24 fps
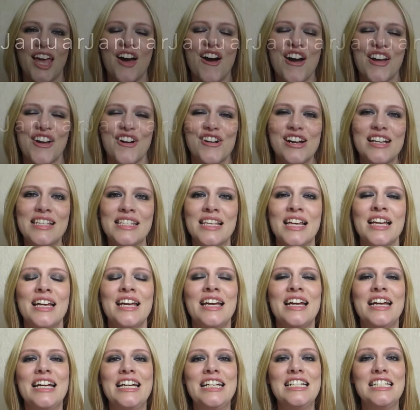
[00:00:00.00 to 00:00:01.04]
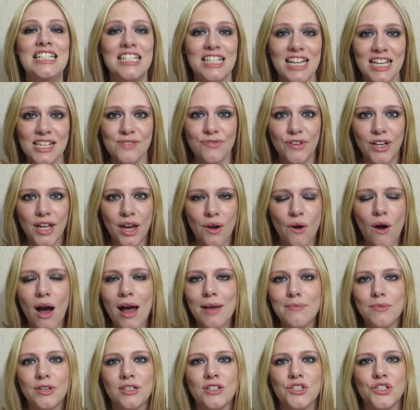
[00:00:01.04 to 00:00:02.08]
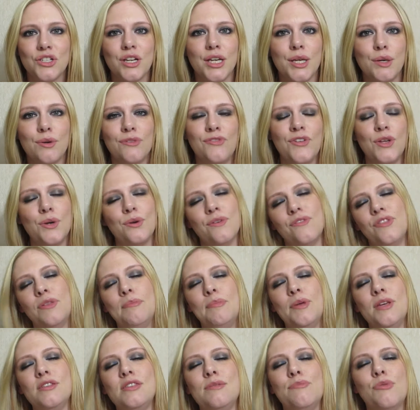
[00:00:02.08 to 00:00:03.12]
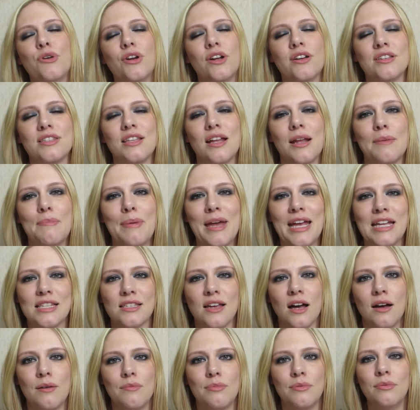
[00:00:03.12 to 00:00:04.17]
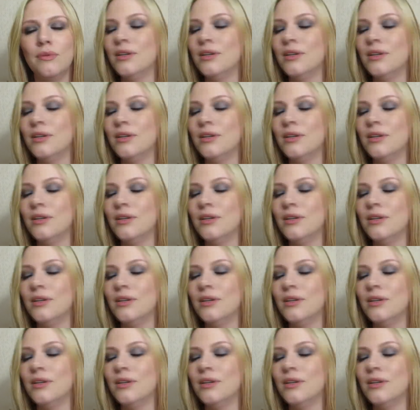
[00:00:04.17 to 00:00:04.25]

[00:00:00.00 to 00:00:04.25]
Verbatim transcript: Hi guys, in today's video I'm going to show you a few of the beauty products that I picked up.